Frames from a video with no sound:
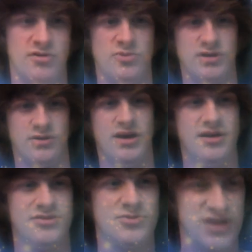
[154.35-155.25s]
then we
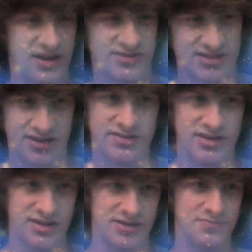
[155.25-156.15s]
and then we have
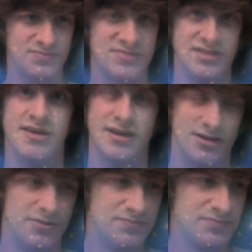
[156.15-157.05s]
Sunday today.
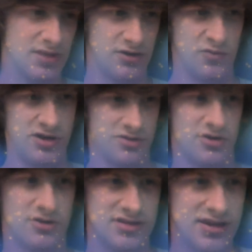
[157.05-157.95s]
We either
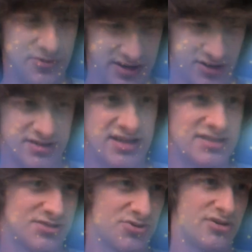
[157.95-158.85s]
go to, we go to
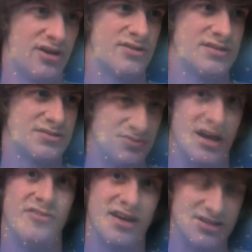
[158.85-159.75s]
Texas Roadhouse. We
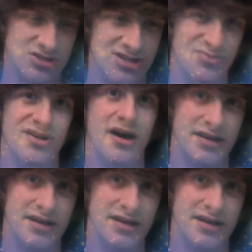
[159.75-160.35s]
have Aunt Jen, but not